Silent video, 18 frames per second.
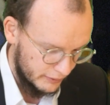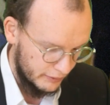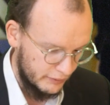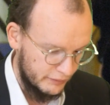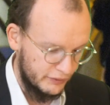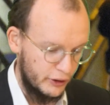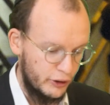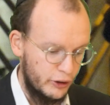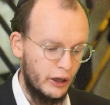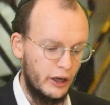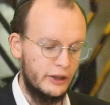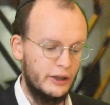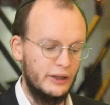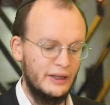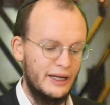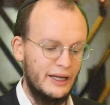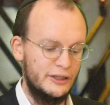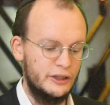the
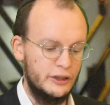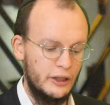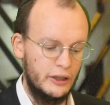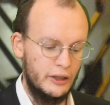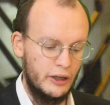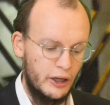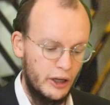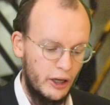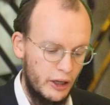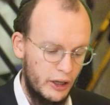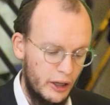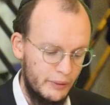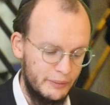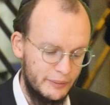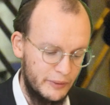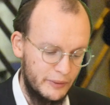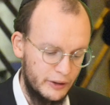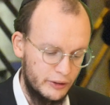Karala Sarah
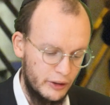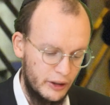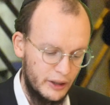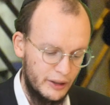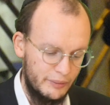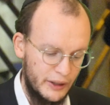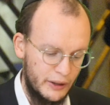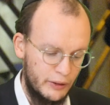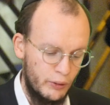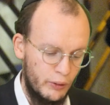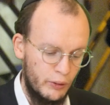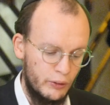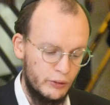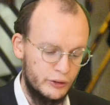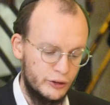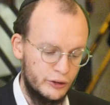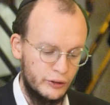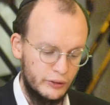Chachamim Gadolim, he
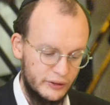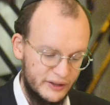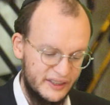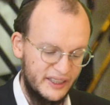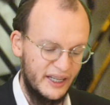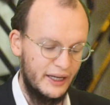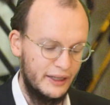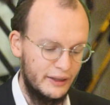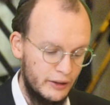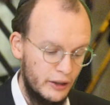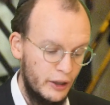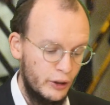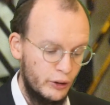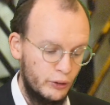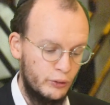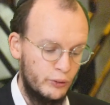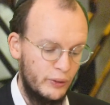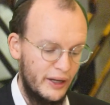calls 10
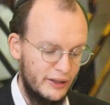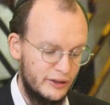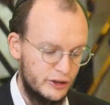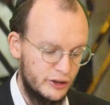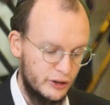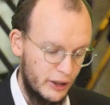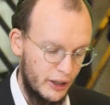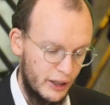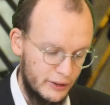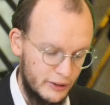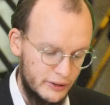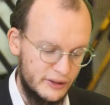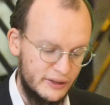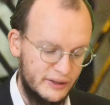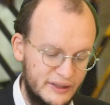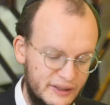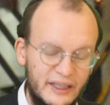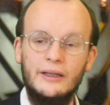great
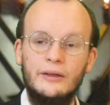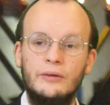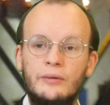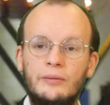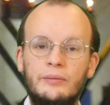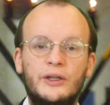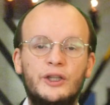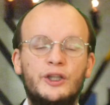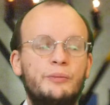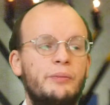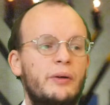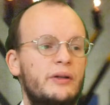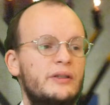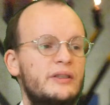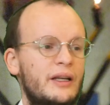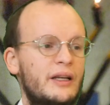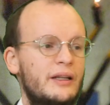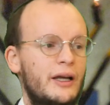scholars, Dinu
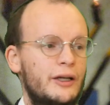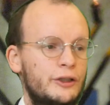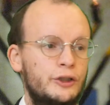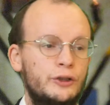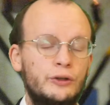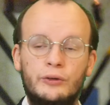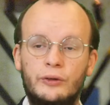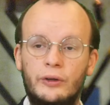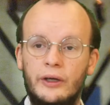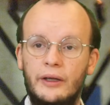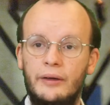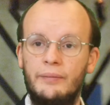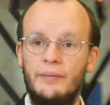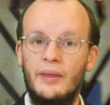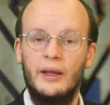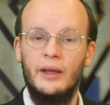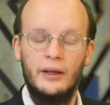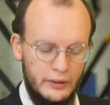Mishpat Zela Ashuroi.
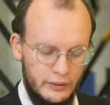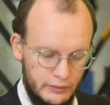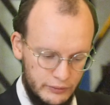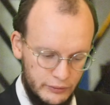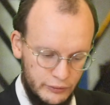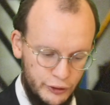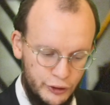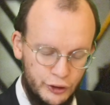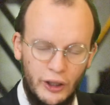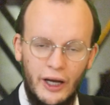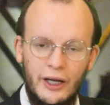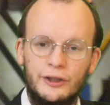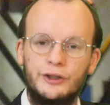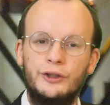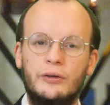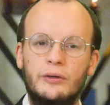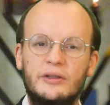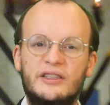
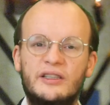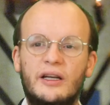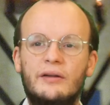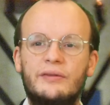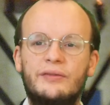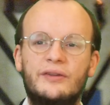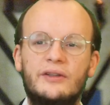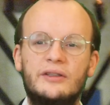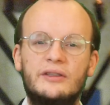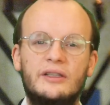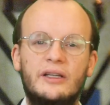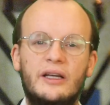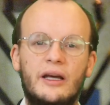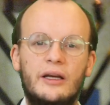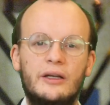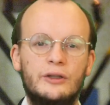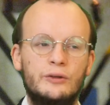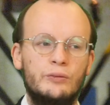Judge yourself this
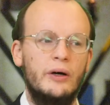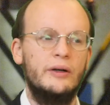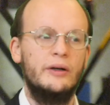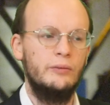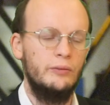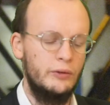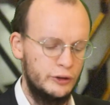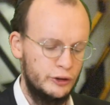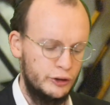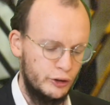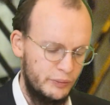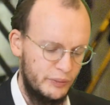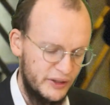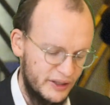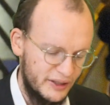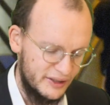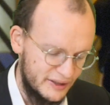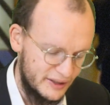case. What should be
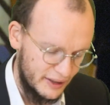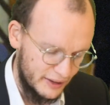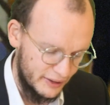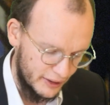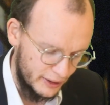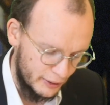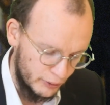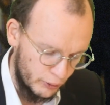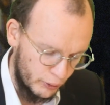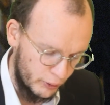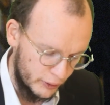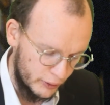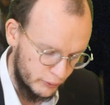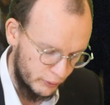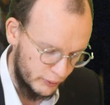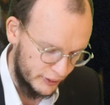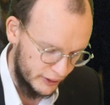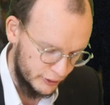the law
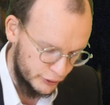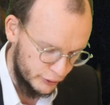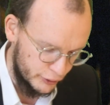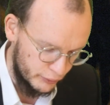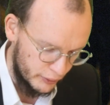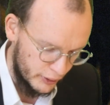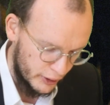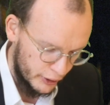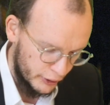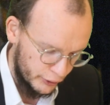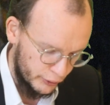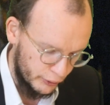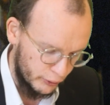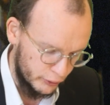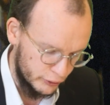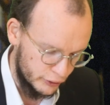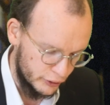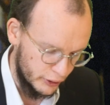according to
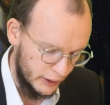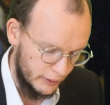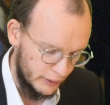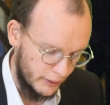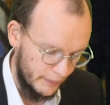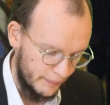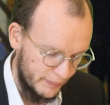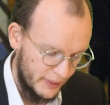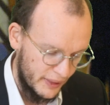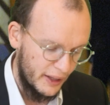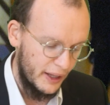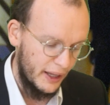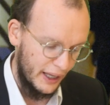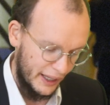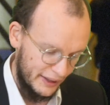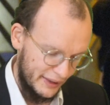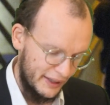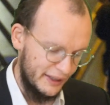your Torah?
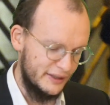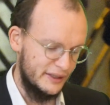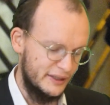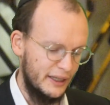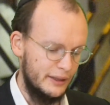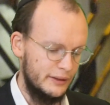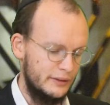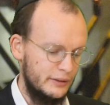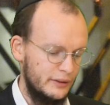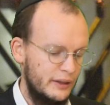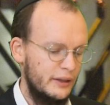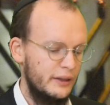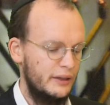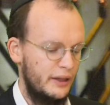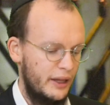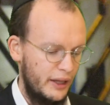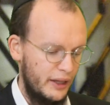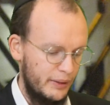And they said
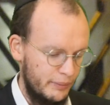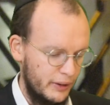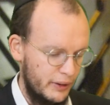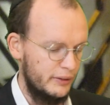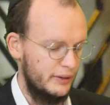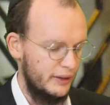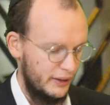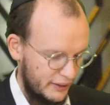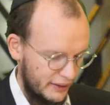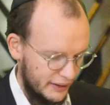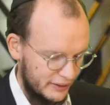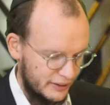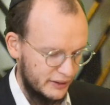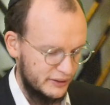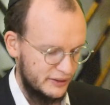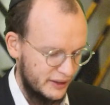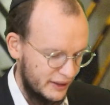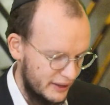that
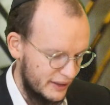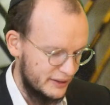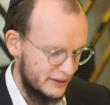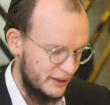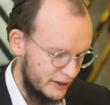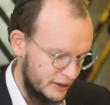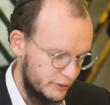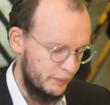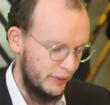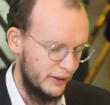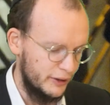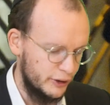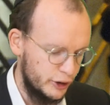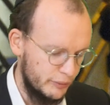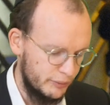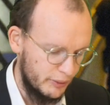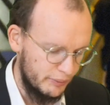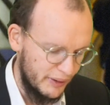the din is that he's
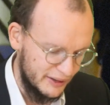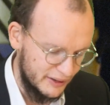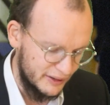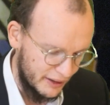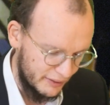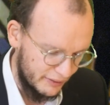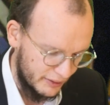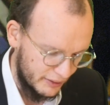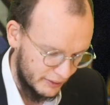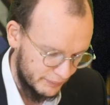punishable by death.